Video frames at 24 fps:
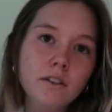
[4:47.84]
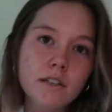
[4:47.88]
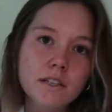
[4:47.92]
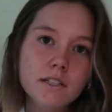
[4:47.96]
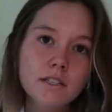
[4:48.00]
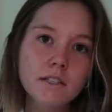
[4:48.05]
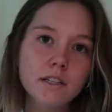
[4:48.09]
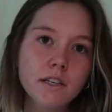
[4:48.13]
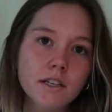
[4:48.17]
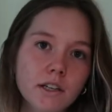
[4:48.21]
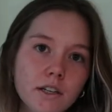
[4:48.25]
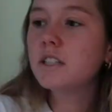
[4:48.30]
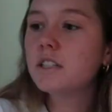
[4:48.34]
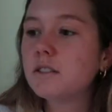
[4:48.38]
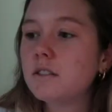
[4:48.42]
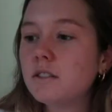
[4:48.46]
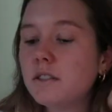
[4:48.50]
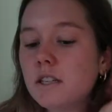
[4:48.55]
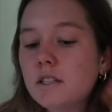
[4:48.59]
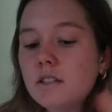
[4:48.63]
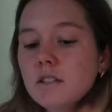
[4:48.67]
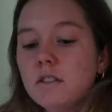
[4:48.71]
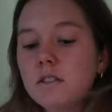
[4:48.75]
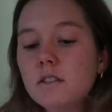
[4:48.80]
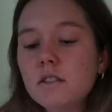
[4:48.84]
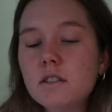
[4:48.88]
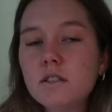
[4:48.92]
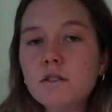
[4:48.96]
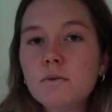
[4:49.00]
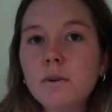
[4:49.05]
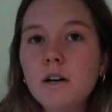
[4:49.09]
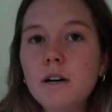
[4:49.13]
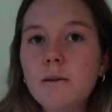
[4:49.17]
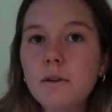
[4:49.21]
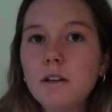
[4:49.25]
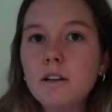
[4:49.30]
this year because this is
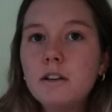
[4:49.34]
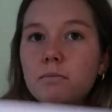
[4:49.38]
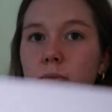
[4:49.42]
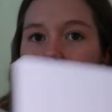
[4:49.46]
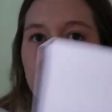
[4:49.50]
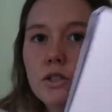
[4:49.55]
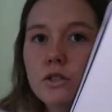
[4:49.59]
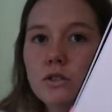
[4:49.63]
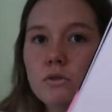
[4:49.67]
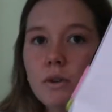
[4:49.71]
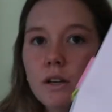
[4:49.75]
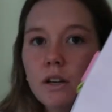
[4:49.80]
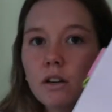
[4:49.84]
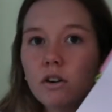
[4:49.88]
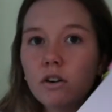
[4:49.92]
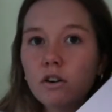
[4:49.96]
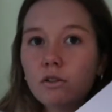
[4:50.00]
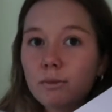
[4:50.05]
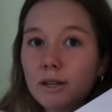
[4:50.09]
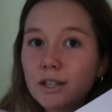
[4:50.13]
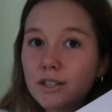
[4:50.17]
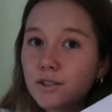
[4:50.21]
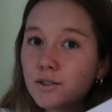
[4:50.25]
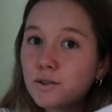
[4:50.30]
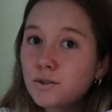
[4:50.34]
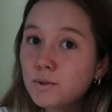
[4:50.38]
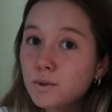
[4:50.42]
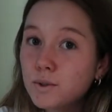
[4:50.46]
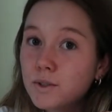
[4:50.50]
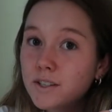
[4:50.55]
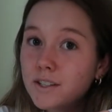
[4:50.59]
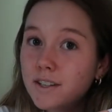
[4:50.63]
where I'm gonna be doing all my school